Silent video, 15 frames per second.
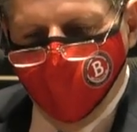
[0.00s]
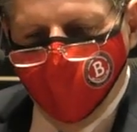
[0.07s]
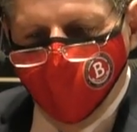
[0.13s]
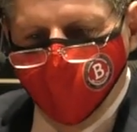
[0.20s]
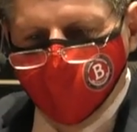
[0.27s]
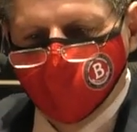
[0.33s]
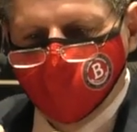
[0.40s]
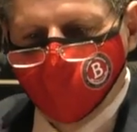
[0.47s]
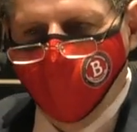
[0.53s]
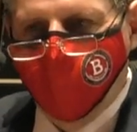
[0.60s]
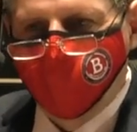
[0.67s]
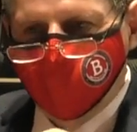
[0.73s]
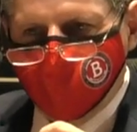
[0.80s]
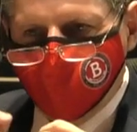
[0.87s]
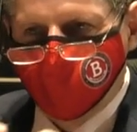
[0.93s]
would stop
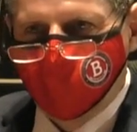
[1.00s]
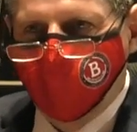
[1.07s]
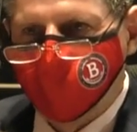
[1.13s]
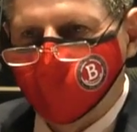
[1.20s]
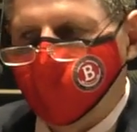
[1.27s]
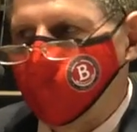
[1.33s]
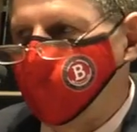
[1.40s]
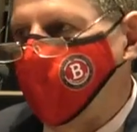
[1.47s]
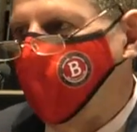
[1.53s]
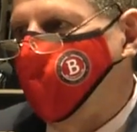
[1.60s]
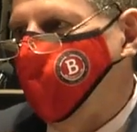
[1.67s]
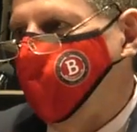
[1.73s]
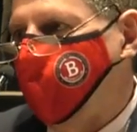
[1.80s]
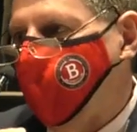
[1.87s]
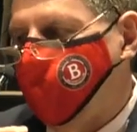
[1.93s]
suggesting them, and
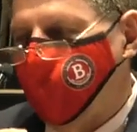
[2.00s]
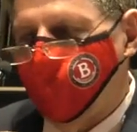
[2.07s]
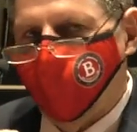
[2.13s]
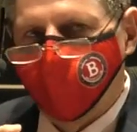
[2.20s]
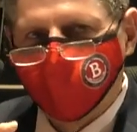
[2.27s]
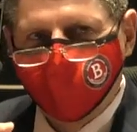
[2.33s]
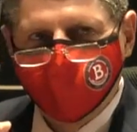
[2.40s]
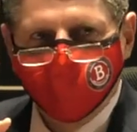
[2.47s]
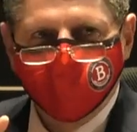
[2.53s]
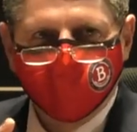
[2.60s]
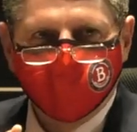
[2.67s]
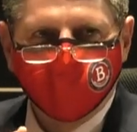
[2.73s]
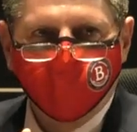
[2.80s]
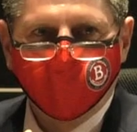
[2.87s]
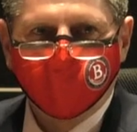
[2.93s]
we never
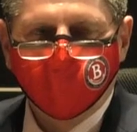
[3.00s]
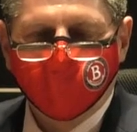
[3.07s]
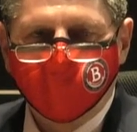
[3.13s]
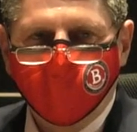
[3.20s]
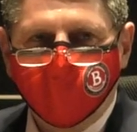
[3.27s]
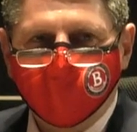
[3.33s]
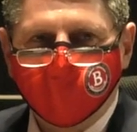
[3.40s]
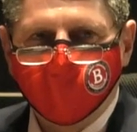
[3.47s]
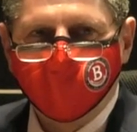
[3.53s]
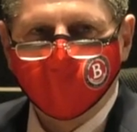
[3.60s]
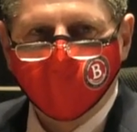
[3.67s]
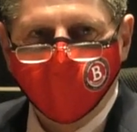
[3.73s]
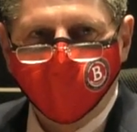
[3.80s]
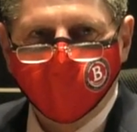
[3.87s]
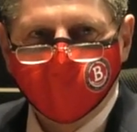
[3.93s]
want those suggestions to
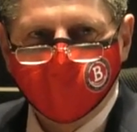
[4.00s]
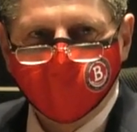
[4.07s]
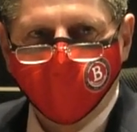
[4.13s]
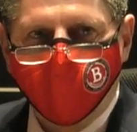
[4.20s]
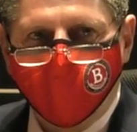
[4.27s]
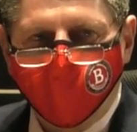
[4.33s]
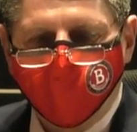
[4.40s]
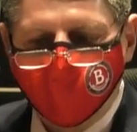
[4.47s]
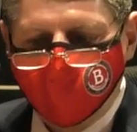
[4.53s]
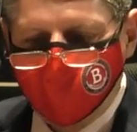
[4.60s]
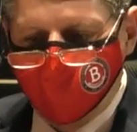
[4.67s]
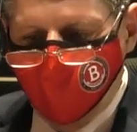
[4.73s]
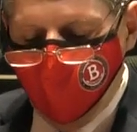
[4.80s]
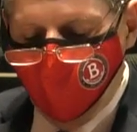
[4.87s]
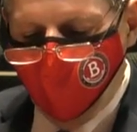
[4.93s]
ever stop. But
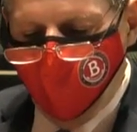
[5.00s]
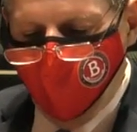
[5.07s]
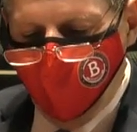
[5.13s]
um,